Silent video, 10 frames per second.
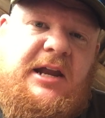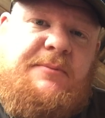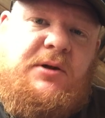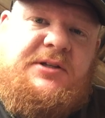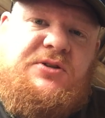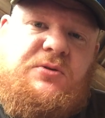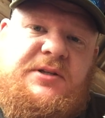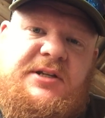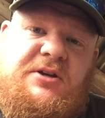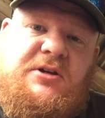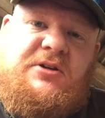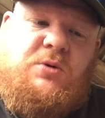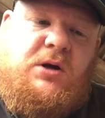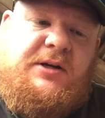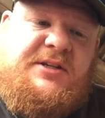any multi-tool, is a good
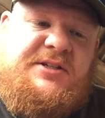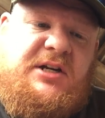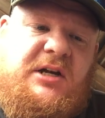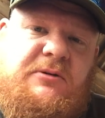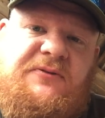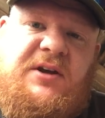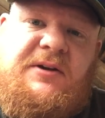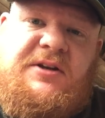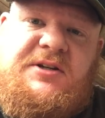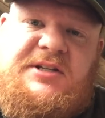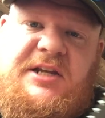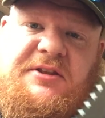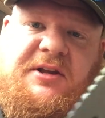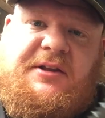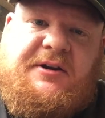quality saw with very good
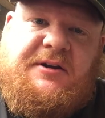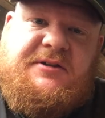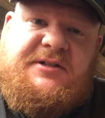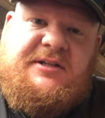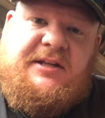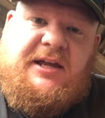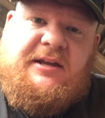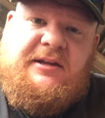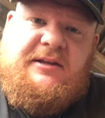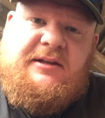teeth on there. You can see that.